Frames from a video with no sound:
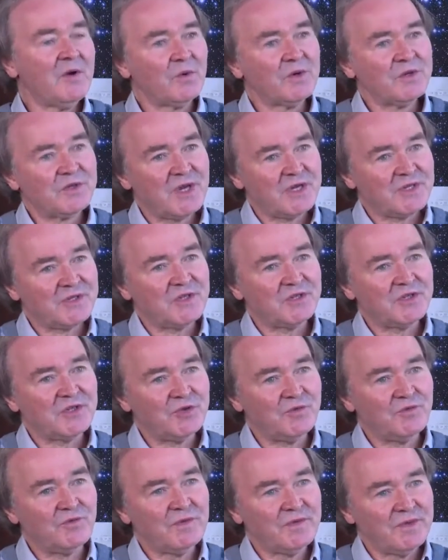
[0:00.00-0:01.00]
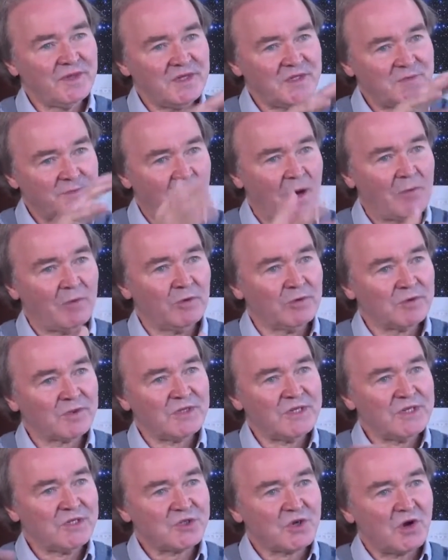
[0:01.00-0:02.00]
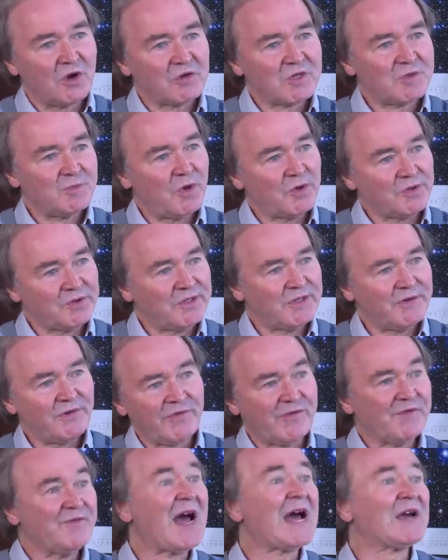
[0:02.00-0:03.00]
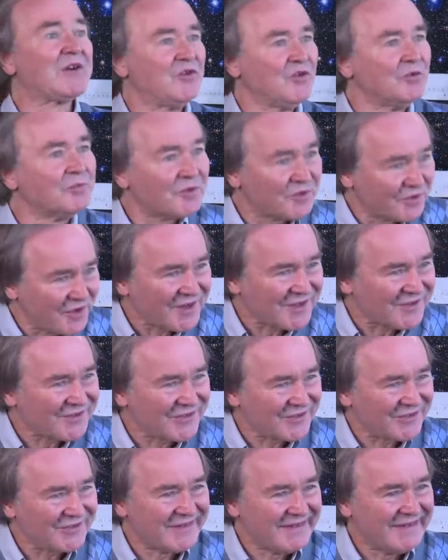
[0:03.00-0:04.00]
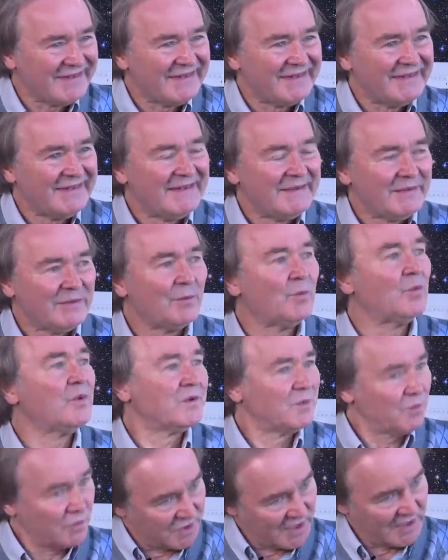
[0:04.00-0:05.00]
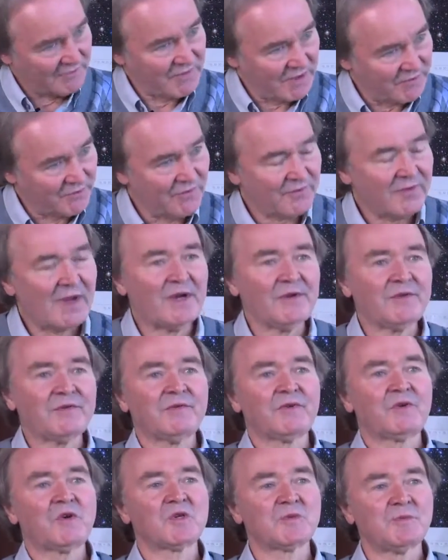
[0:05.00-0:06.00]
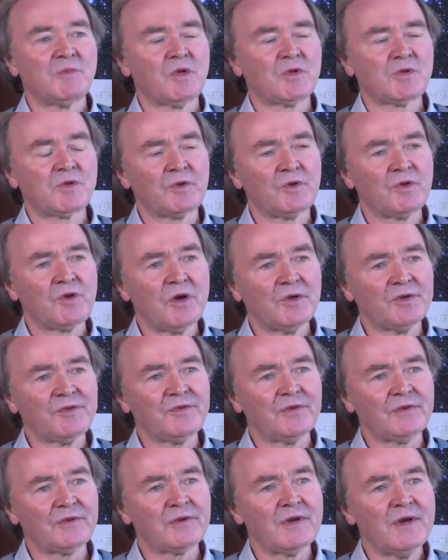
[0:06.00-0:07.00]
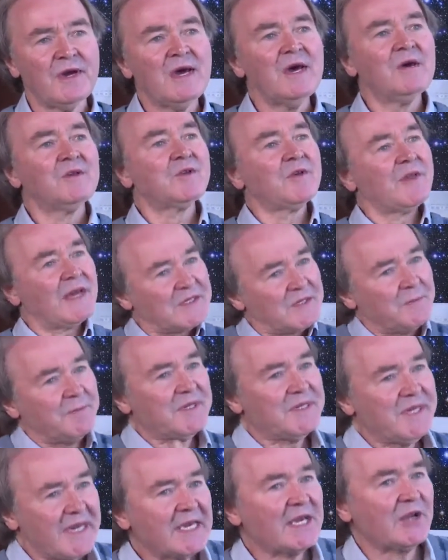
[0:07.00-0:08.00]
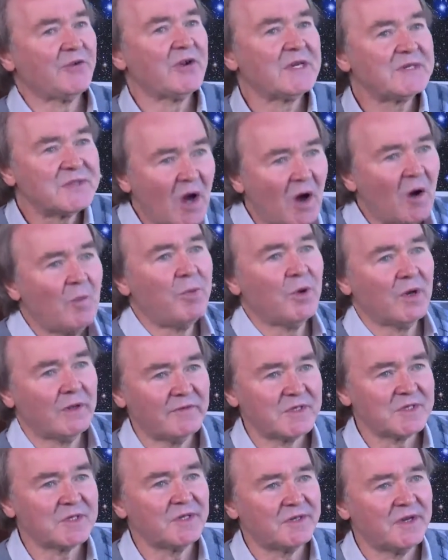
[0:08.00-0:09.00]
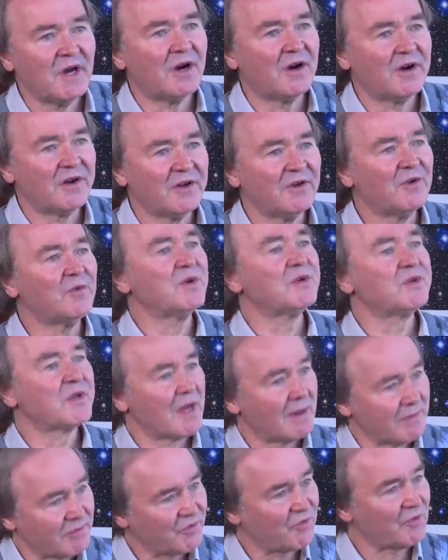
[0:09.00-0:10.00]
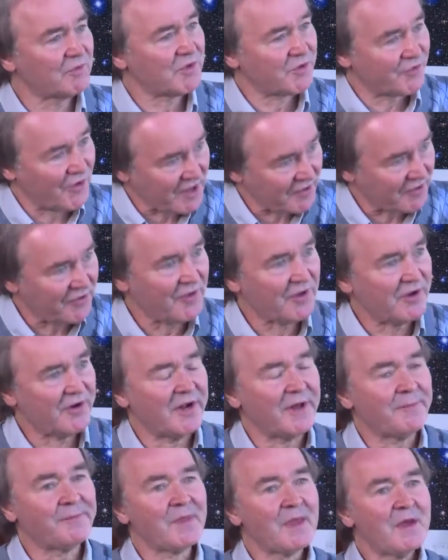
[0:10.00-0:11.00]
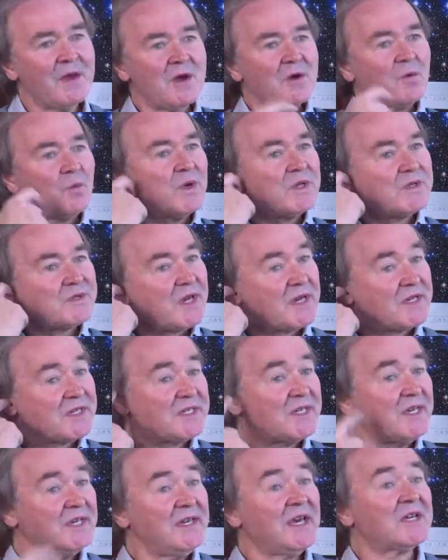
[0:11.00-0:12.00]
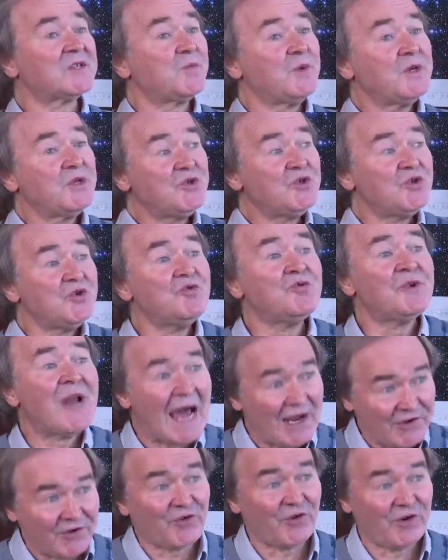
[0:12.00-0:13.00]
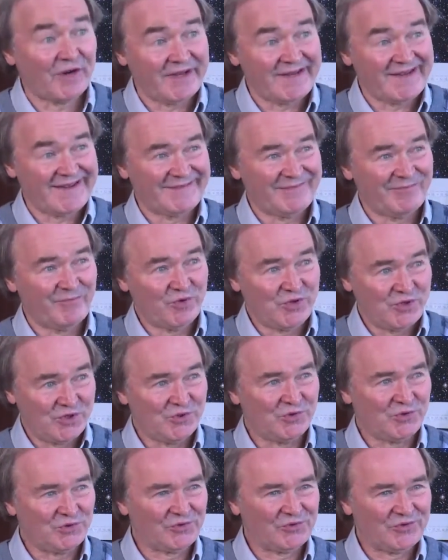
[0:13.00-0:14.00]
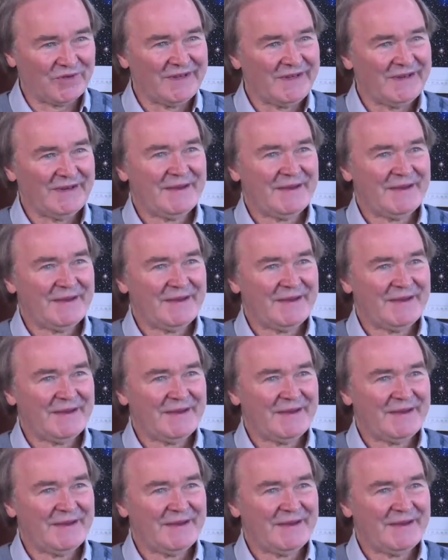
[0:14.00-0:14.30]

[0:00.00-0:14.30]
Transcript: which says that these bubbles each correspond to different vacuum states, mm-hmm. which have different values of the cosmological constant. So that's a particular example of a scenario which comes from string theory, which says, yes, we do naturally produce